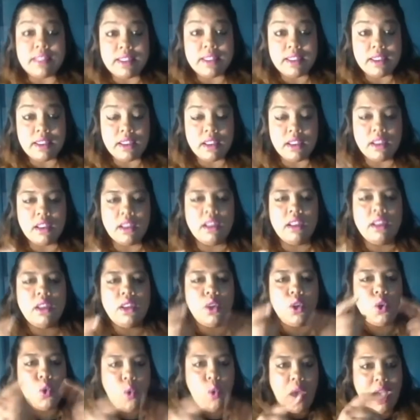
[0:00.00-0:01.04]
Martin
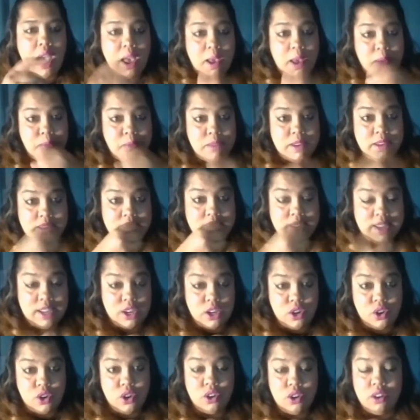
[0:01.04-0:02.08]
Luther King Jr. to
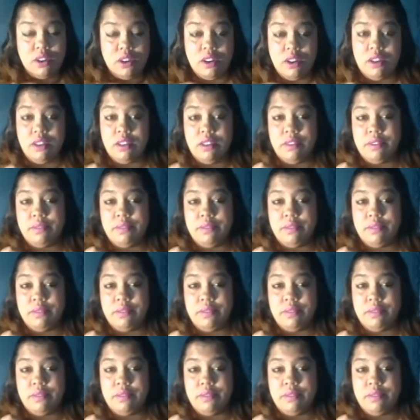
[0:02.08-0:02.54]
address